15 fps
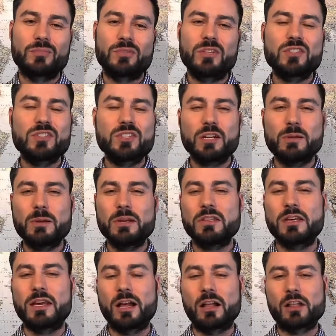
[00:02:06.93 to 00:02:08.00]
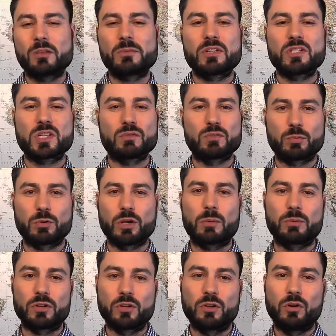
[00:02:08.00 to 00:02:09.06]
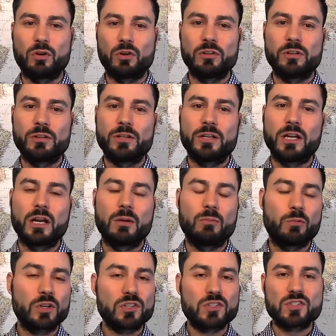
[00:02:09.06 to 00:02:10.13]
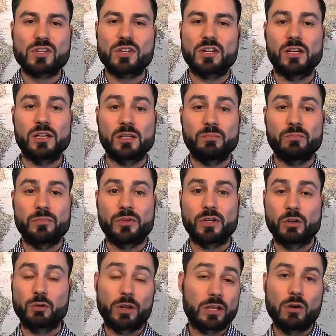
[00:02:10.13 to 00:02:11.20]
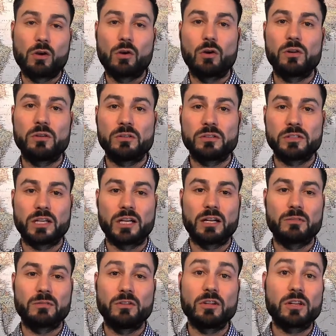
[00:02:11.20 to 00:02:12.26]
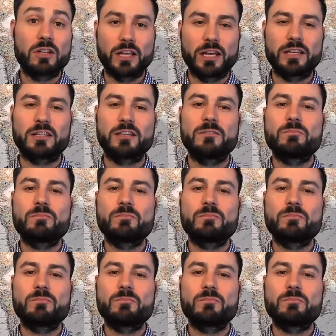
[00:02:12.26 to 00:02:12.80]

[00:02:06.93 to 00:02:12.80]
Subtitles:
Let's talk about the elements of a proper goal. What does a great goal look like?